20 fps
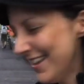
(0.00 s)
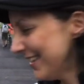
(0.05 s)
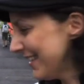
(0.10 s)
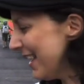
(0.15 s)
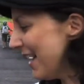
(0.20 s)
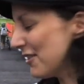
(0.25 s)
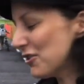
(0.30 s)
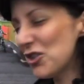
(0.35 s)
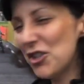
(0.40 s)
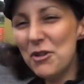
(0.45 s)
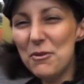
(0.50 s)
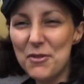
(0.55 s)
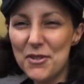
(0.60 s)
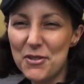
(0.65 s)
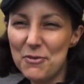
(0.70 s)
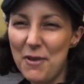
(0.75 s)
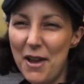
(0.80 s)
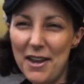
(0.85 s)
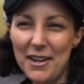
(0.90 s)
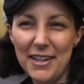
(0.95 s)
yeah, she
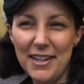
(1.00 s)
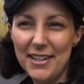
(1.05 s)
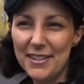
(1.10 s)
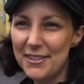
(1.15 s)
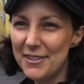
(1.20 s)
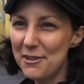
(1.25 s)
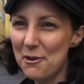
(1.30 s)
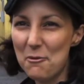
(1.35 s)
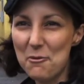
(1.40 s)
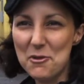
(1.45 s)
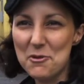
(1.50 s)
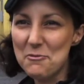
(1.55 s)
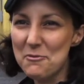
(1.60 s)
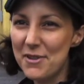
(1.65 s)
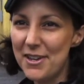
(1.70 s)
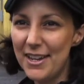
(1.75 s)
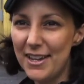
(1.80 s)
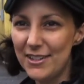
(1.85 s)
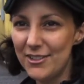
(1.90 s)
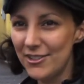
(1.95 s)
was ready, and so were
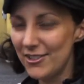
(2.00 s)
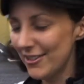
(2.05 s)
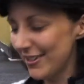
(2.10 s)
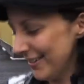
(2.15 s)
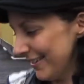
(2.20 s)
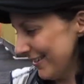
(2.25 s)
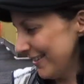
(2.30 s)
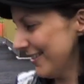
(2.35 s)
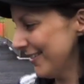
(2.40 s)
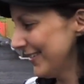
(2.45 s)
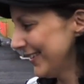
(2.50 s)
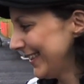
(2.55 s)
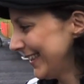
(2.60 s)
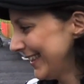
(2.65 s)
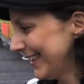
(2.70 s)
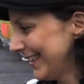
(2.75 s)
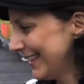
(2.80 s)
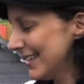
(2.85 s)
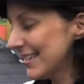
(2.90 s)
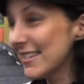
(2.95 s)
we. And, you know,
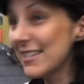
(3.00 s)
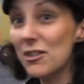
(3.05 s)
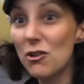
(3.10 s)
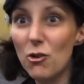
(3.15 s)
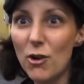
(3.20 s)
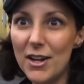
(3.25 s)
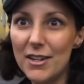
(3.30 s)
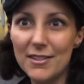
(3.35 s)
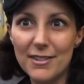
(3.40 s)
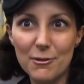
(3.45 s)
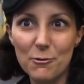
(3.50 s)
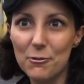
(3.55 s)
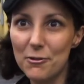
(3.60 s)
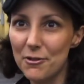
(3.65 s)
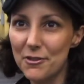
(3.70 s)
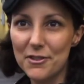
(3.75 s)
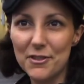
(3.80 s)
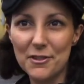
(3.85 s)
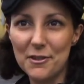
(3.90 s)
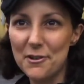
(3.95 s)
this is a great school.